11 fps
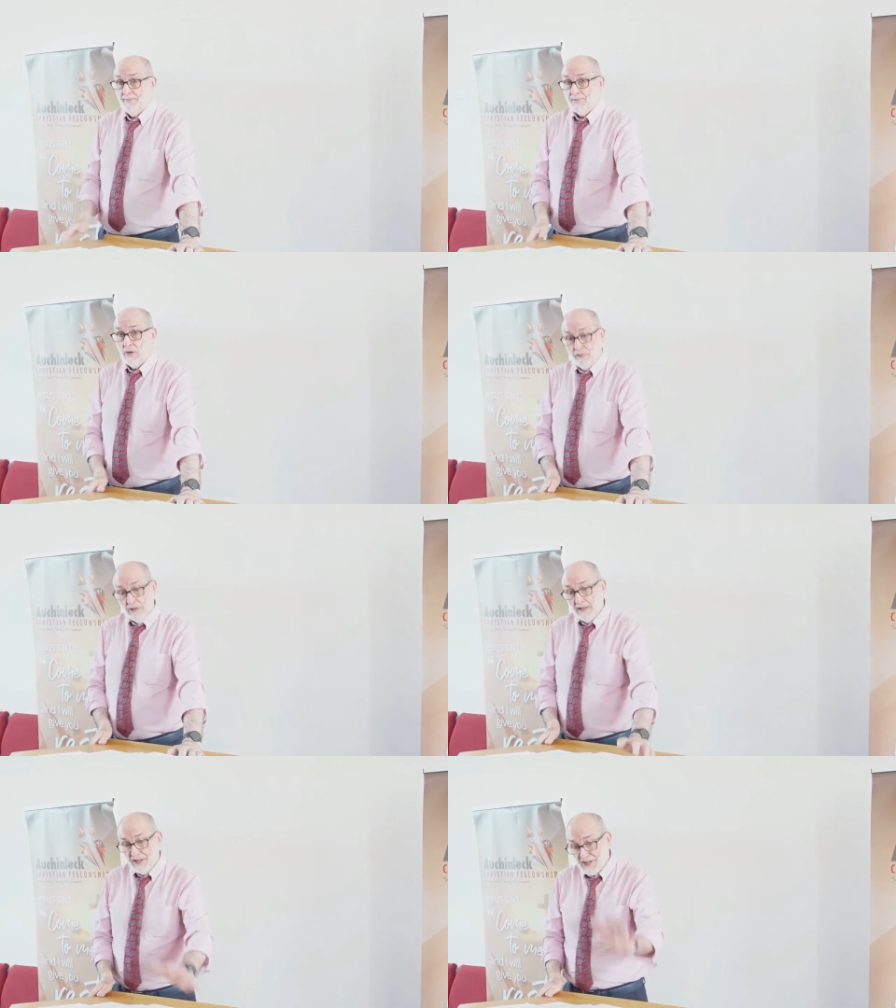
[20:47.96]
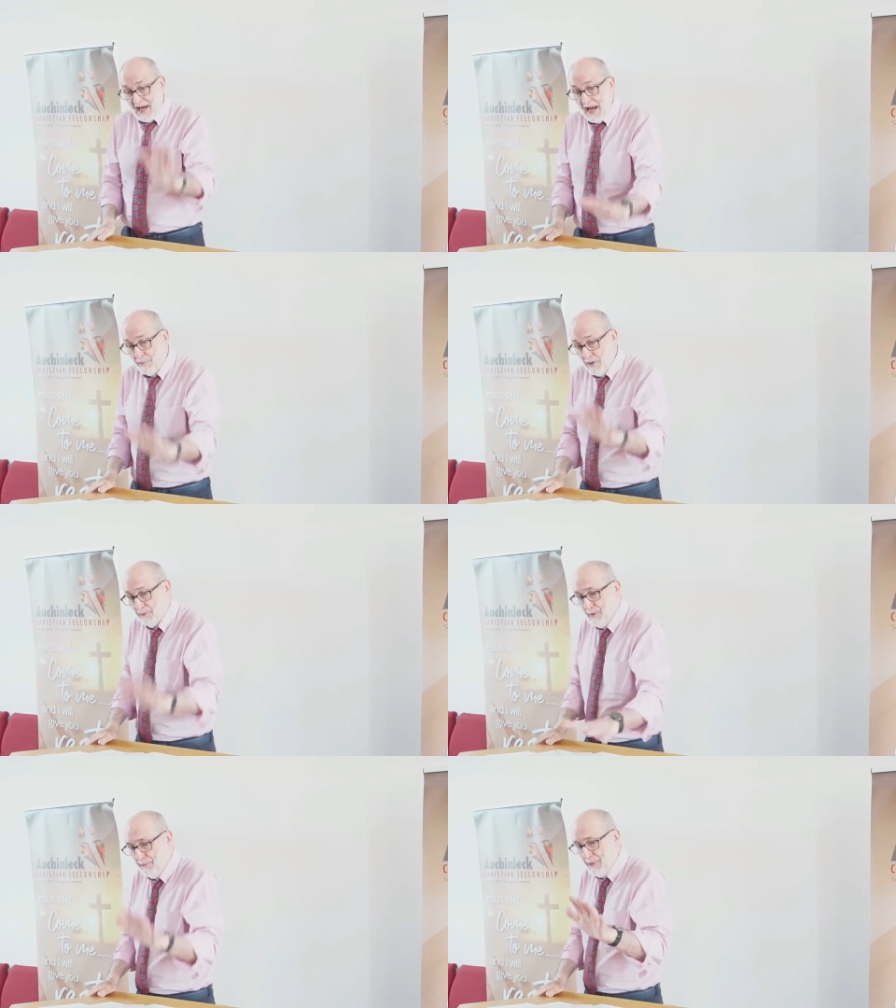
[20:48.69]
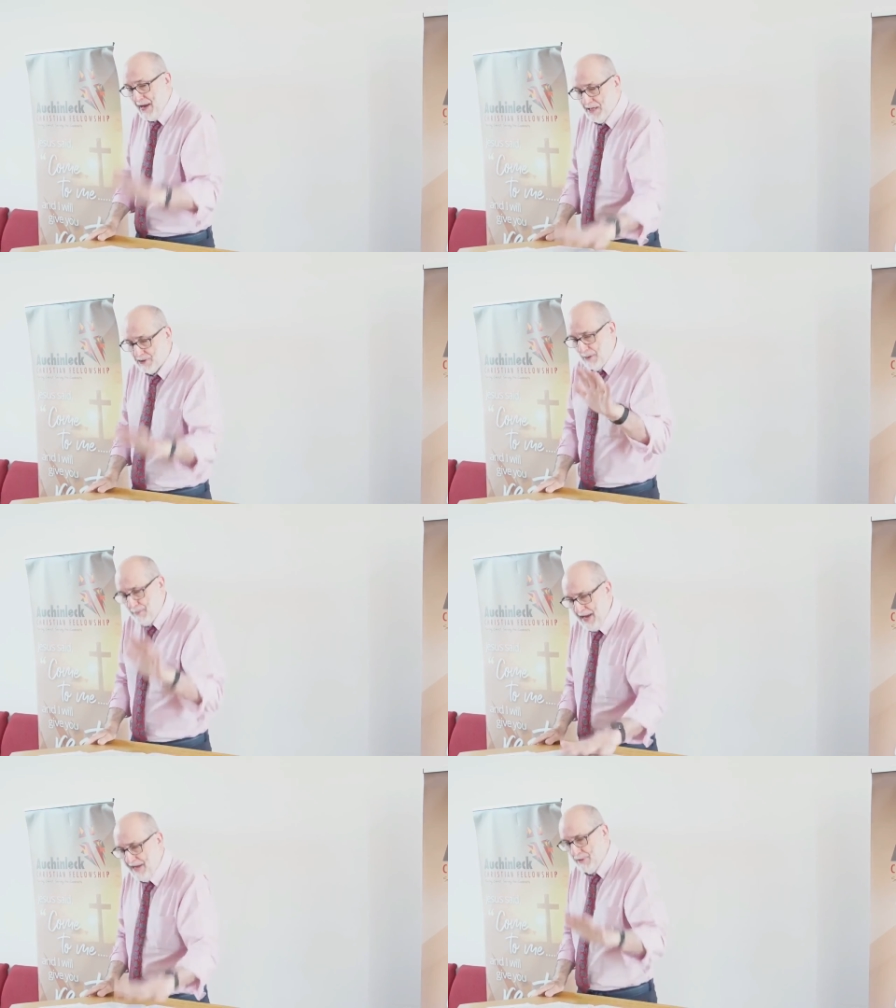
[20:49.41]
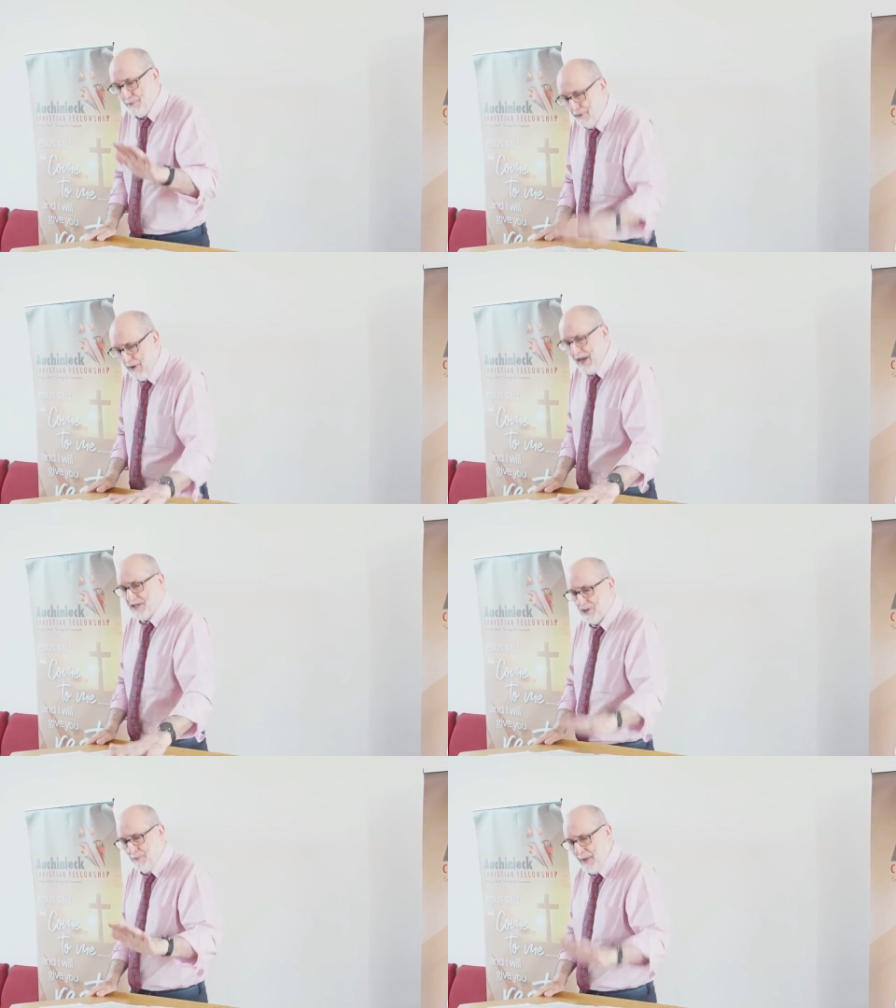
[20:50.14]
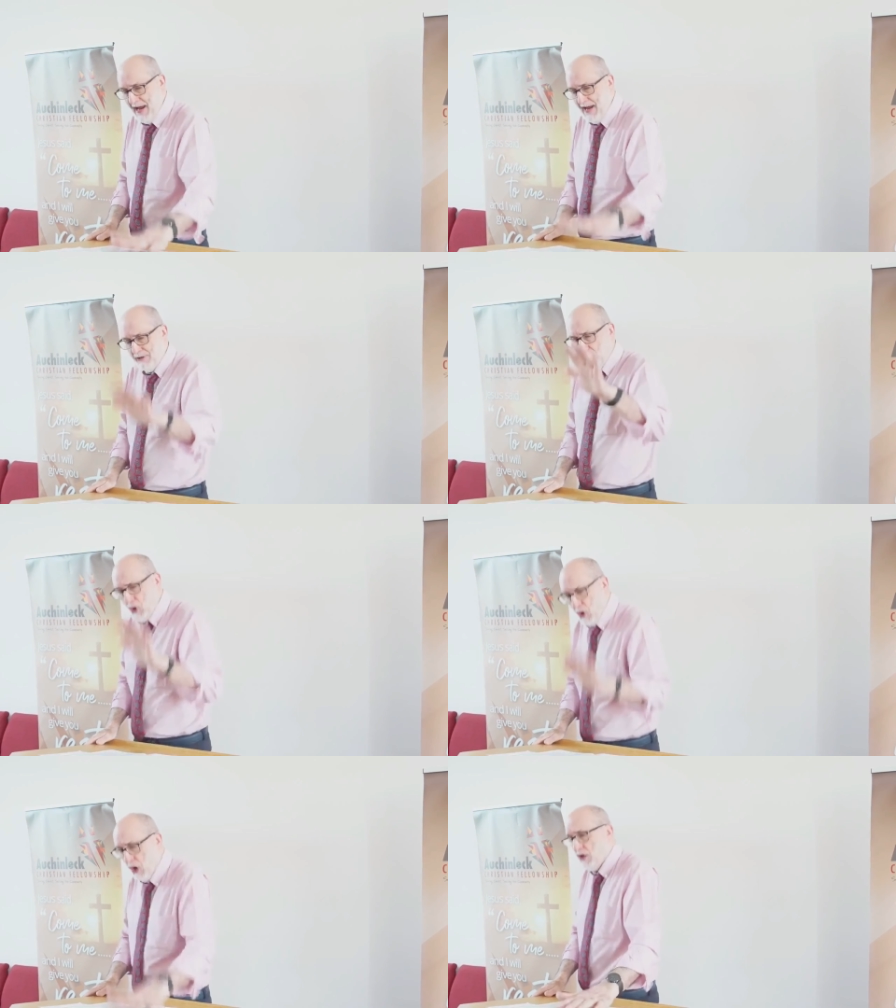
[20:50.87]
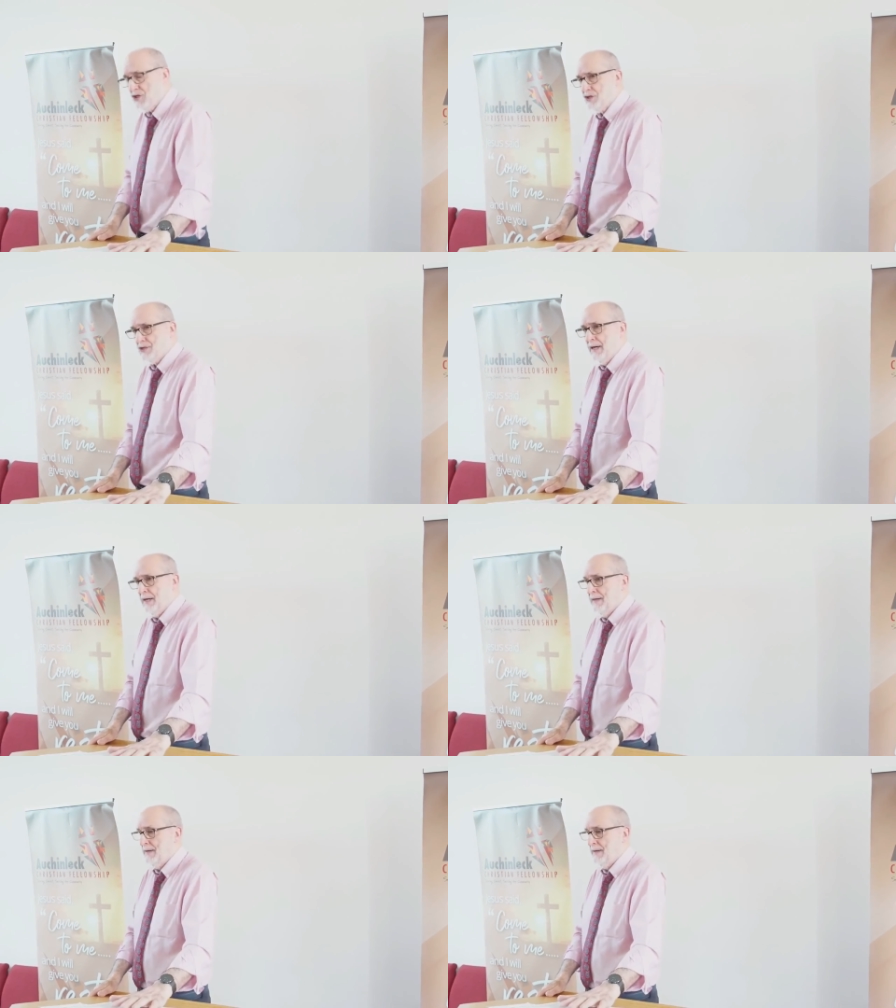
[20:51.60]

They're really saying we're prepared to pay the price, to pay the cost